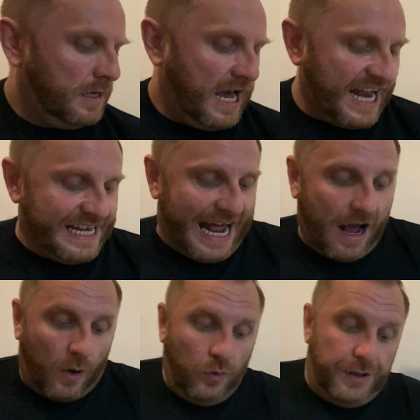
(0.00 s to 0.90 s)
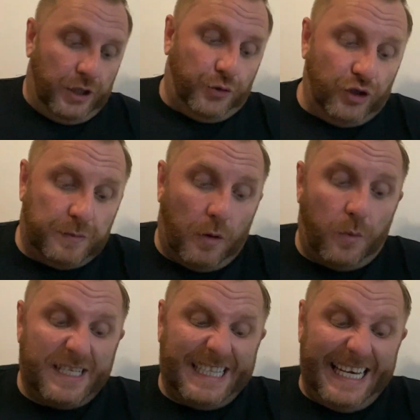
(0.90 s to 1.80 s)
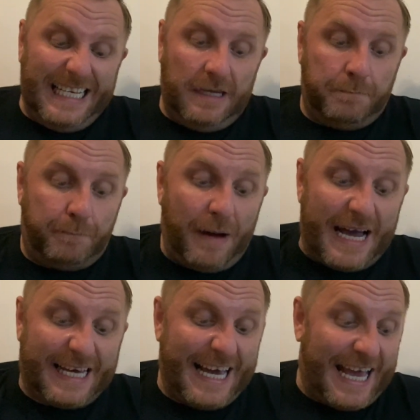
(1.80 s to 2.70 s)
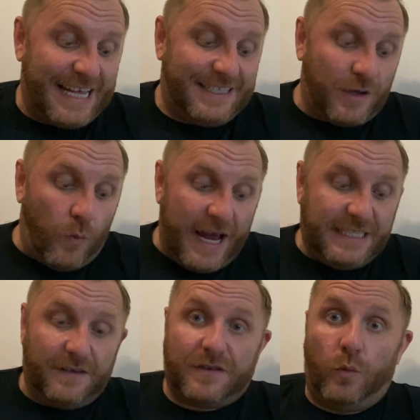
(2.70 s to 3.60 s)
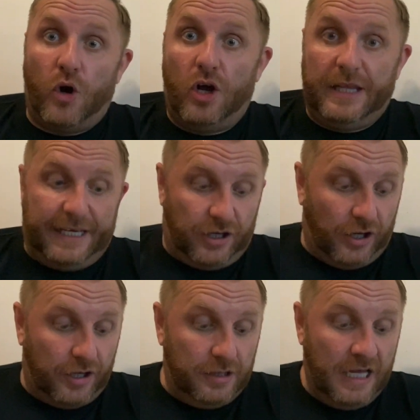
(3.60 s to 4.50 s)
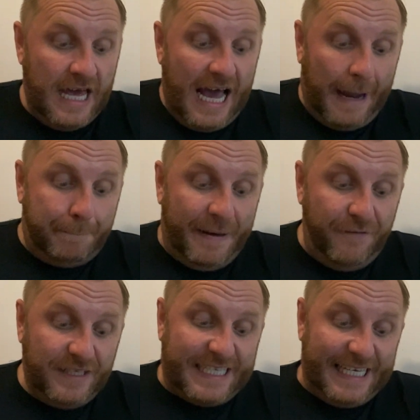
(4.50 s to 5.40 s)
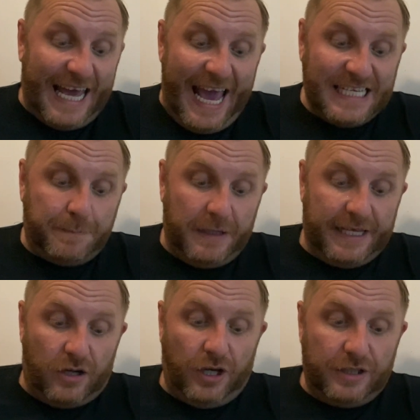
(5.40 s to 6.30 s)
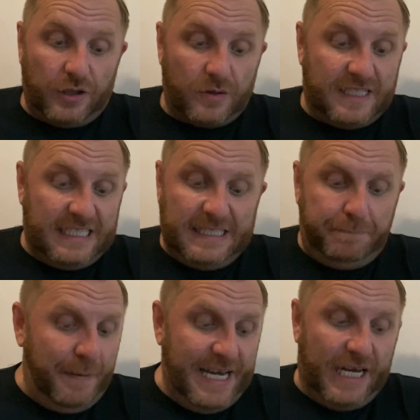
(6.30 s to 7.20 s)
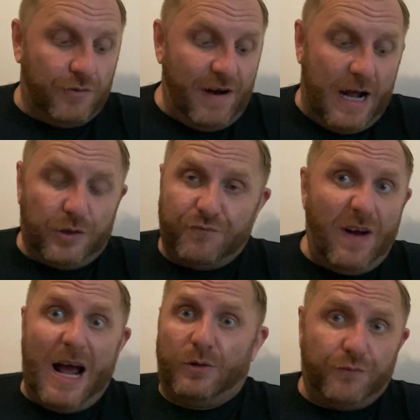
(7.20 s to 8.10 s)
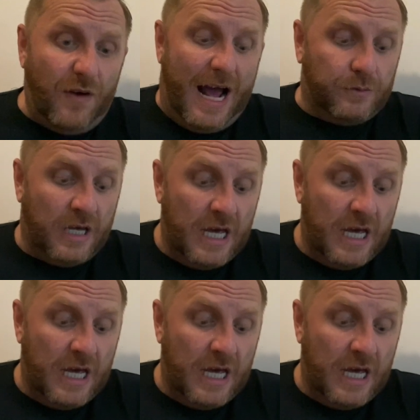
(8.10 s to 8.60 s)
And now the Trunchbull was leaning back against the weight of the whirling girl and pivoting expertly on her toes, spinning around and round and round.